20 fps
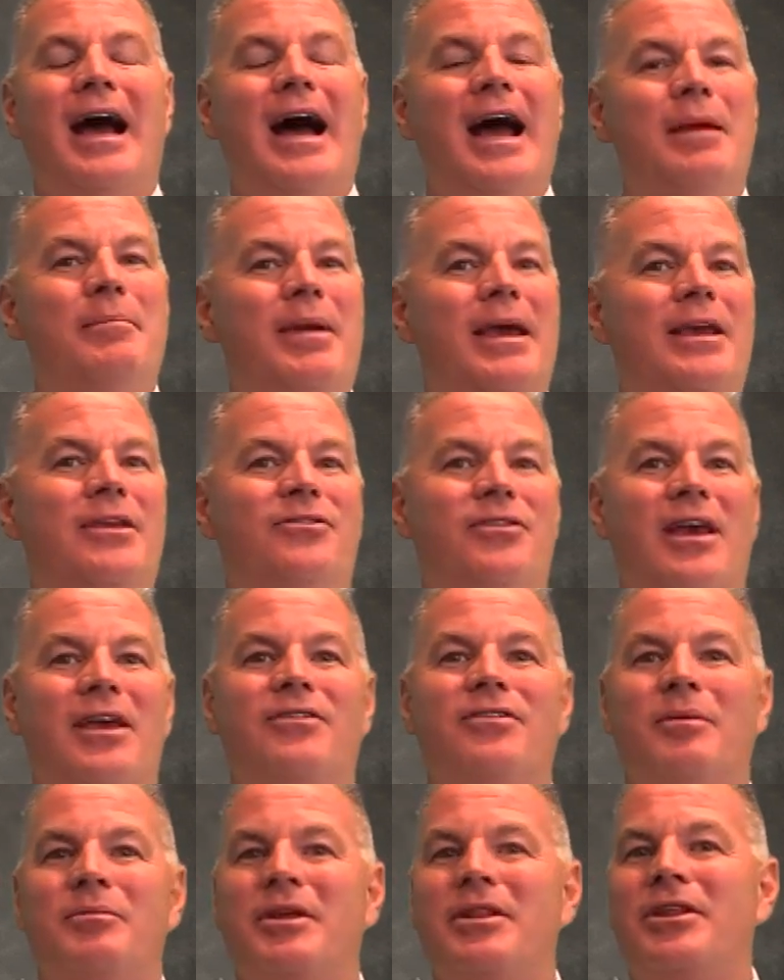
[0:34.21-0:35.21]
I may say
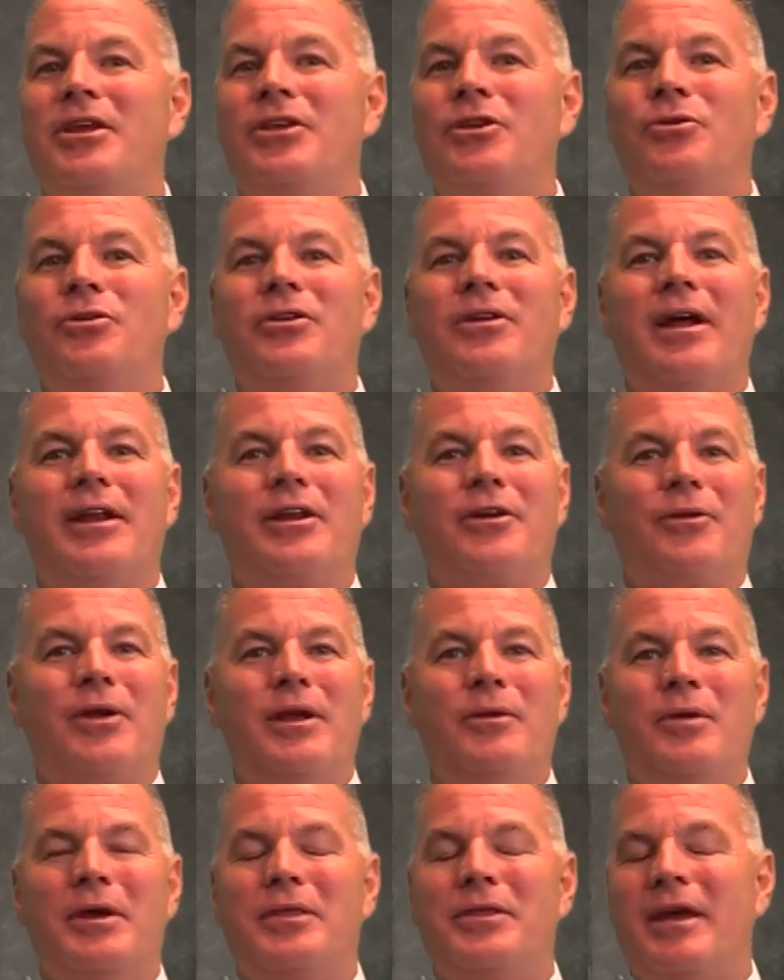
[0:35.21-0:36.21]
something that you do not
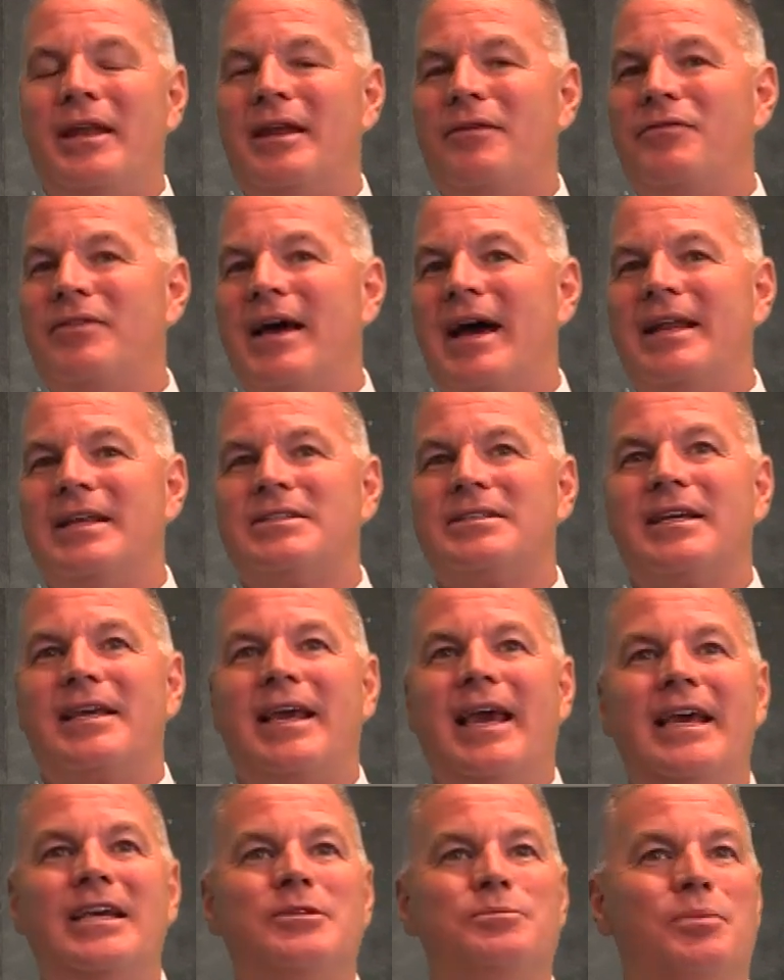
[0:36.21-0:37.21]
agree with, and if that is the
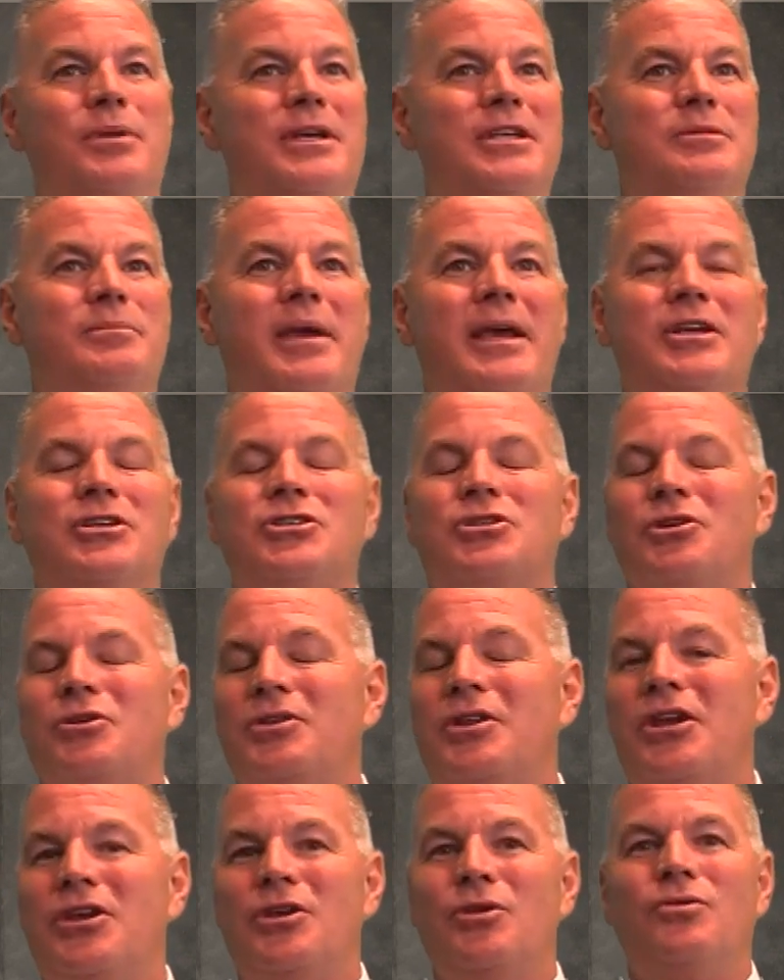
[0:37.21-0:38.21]
case, please make sure
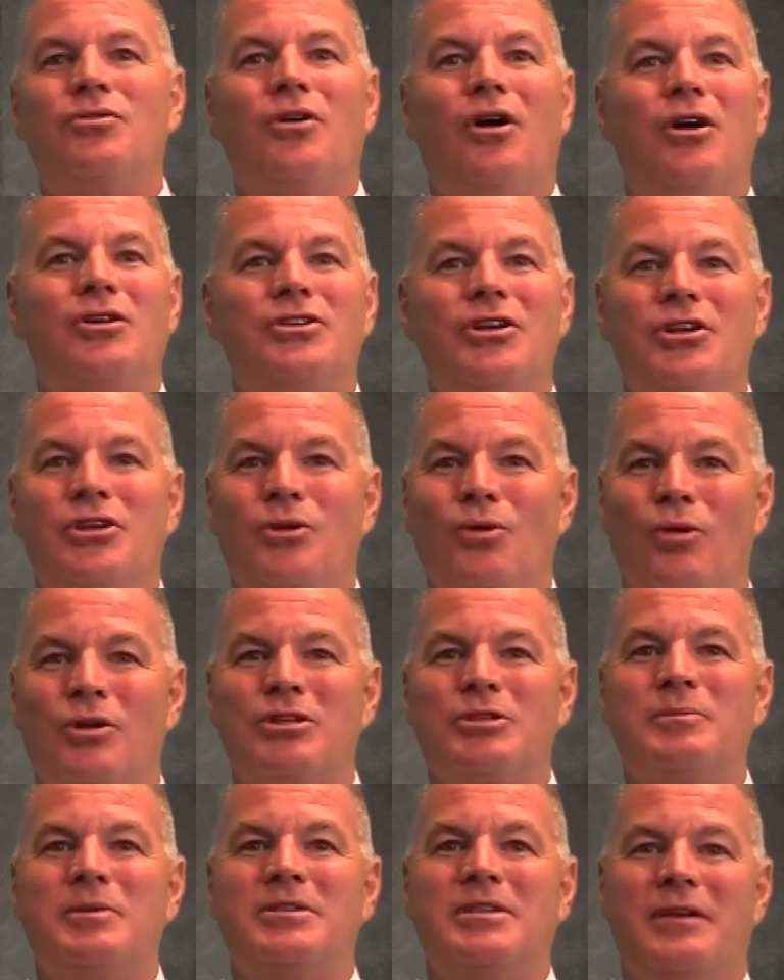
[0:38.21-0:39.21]
that you talk to your
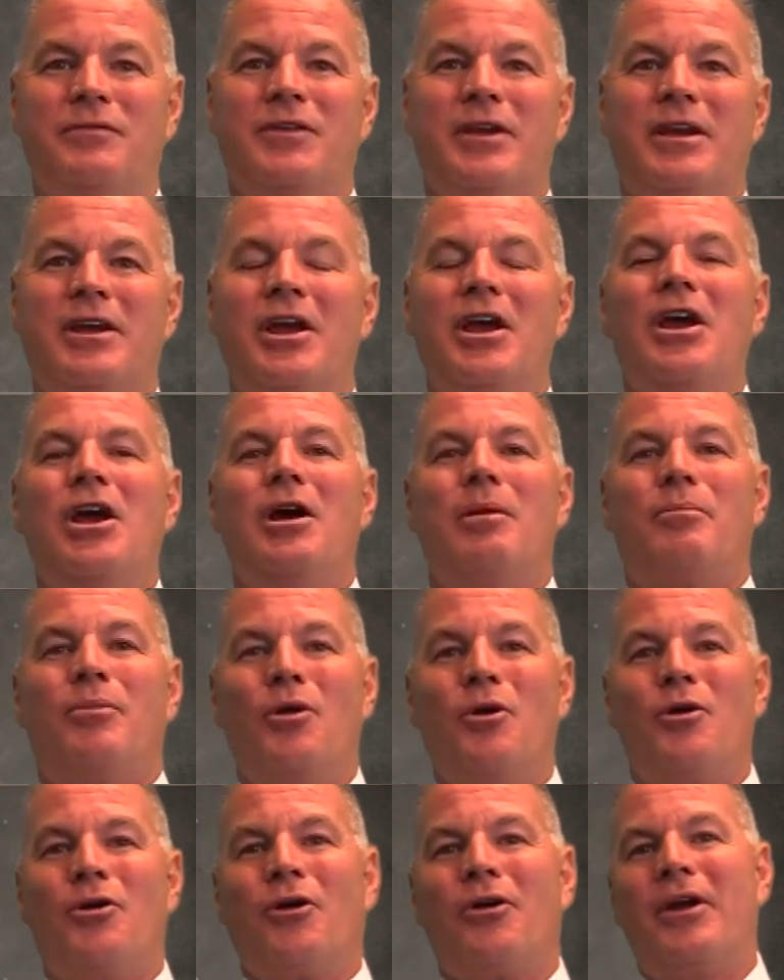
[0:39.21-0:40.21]
specific
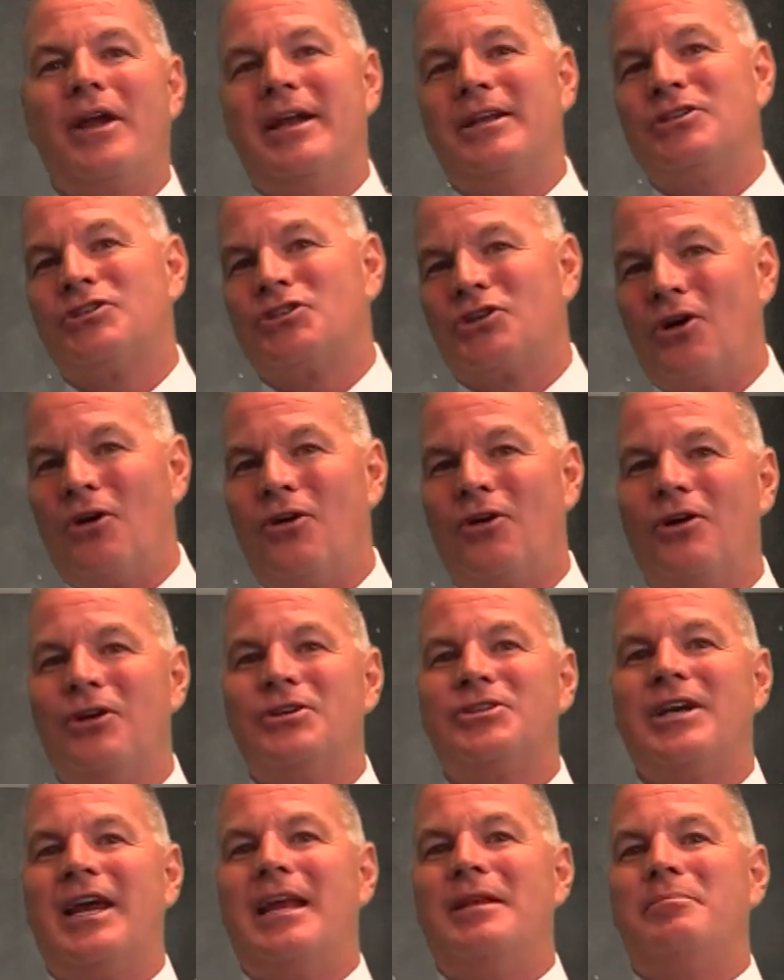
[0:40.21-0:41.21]
broker in
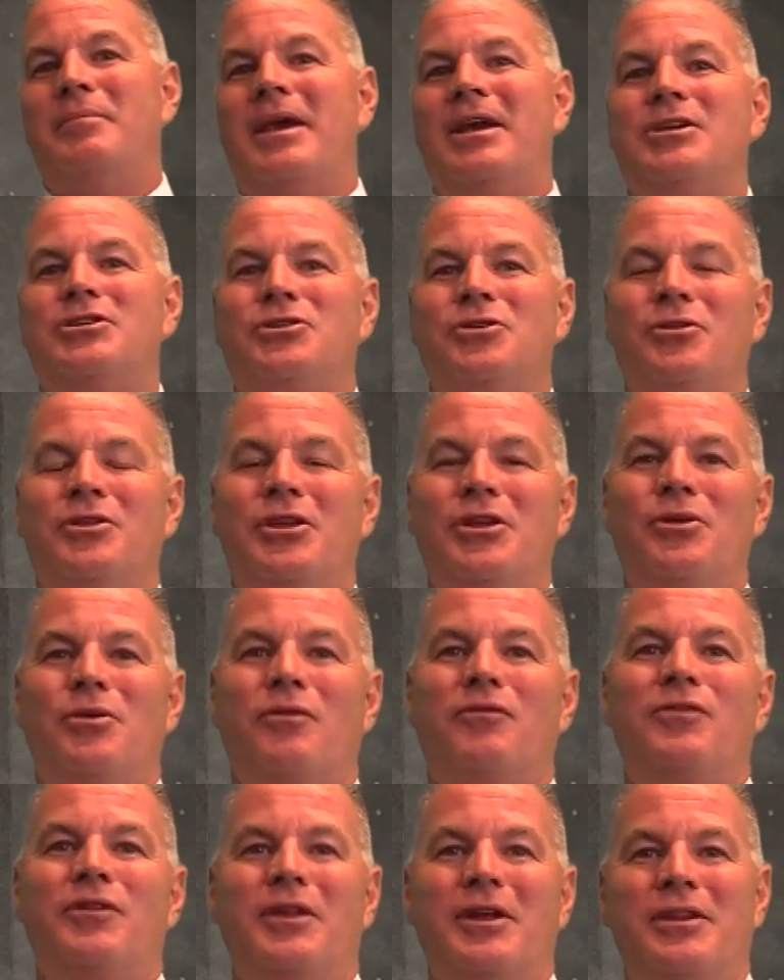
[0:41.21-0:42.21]
charge and make sure that you
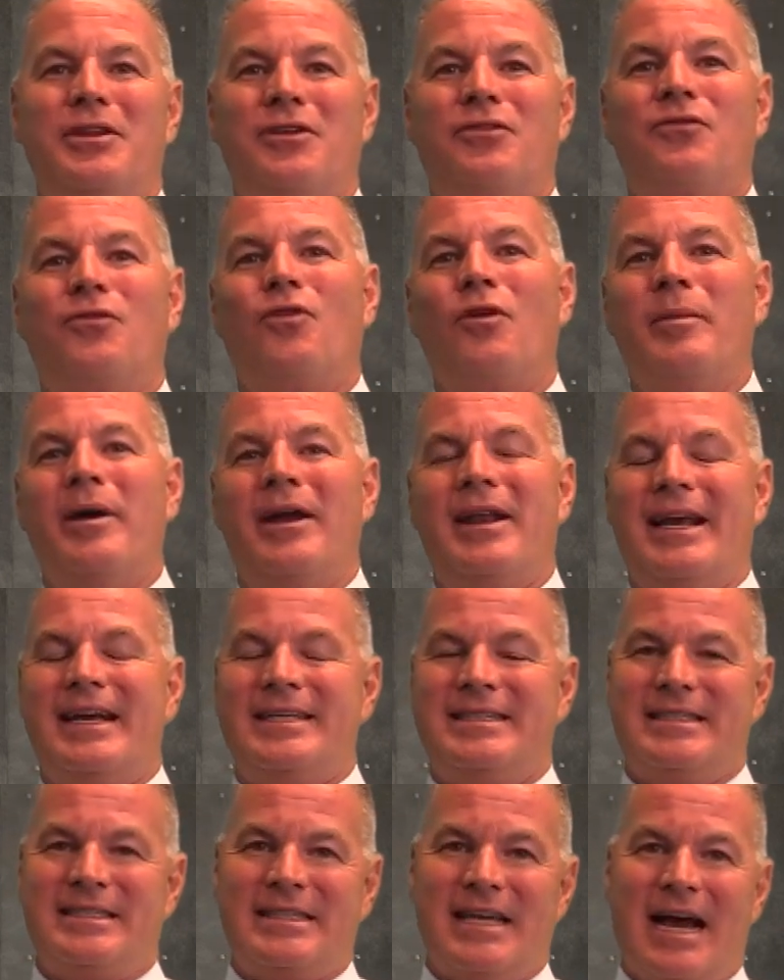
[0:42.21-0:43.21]
are filling this form out
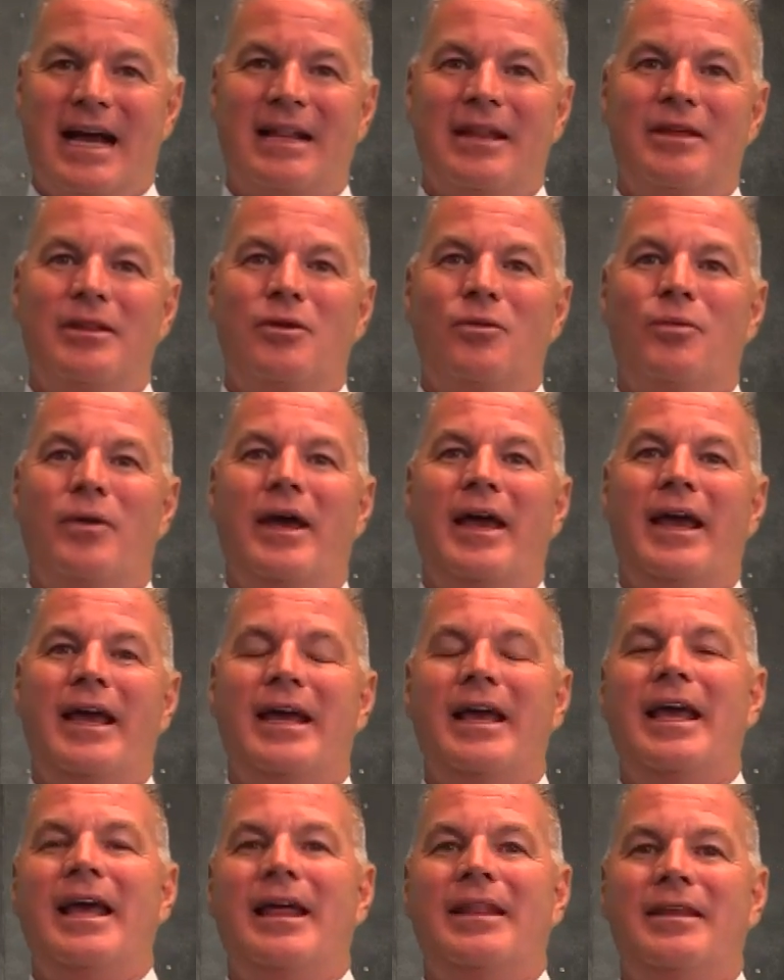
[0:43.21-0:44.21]
exactly the
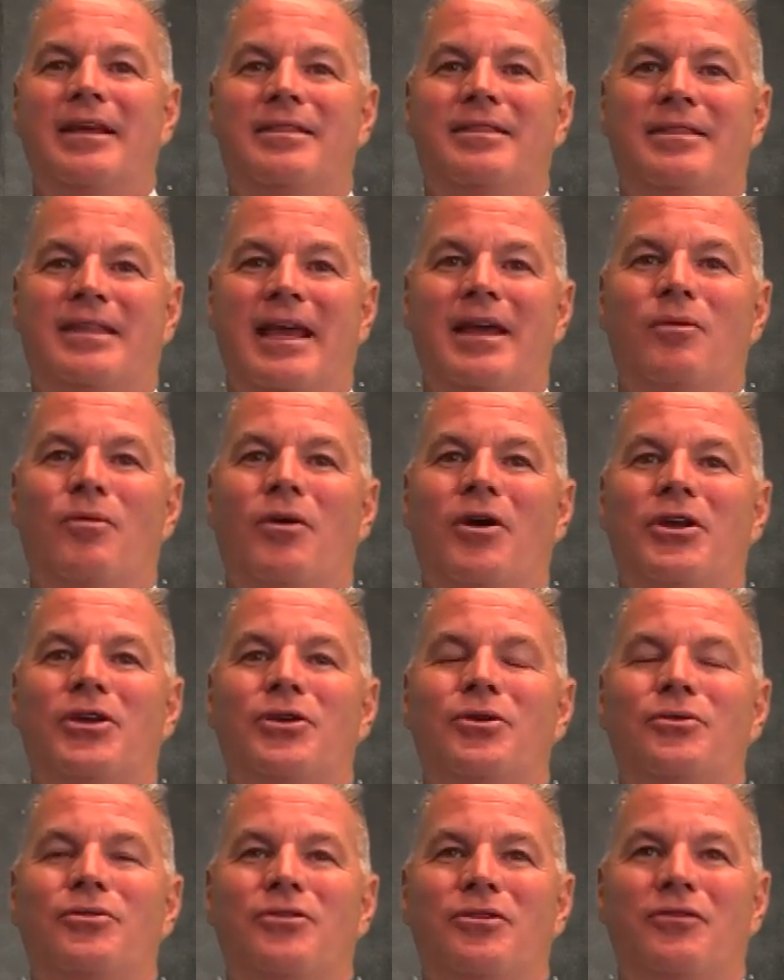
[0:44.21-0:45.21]
way that they want
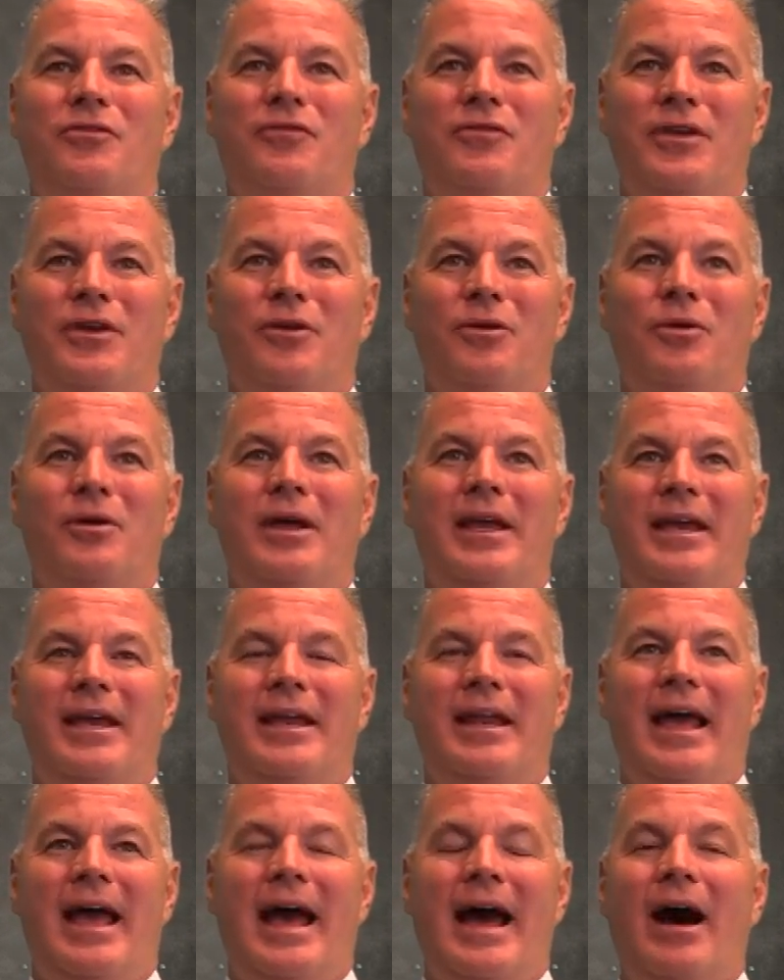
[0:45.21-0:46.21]
you to fill
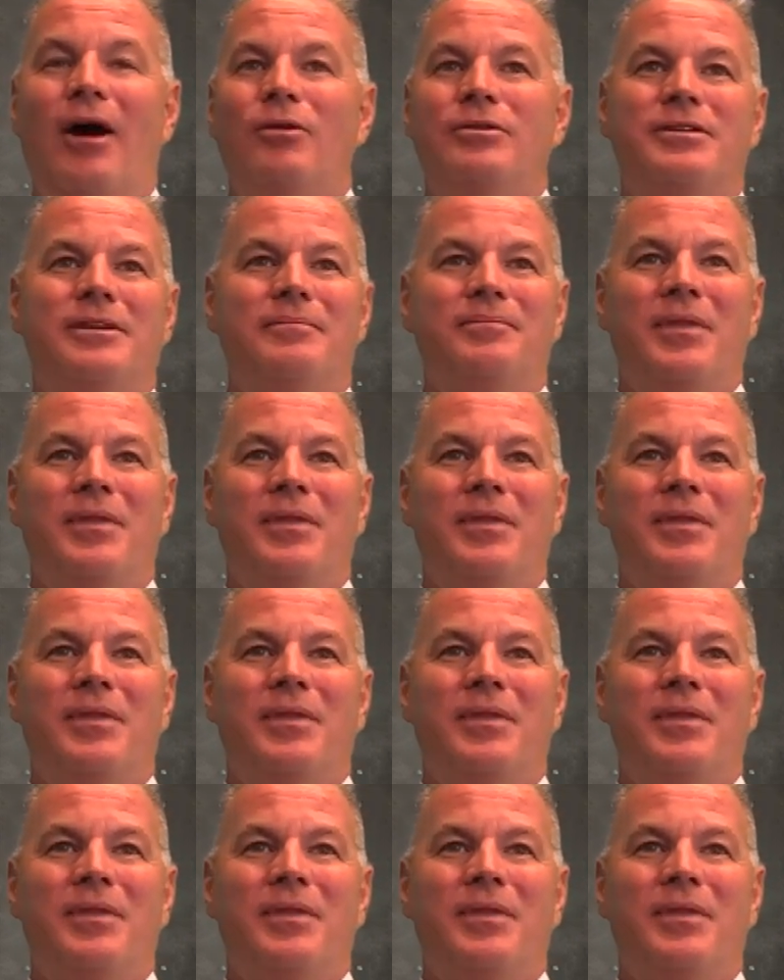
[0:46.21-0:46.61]
it out.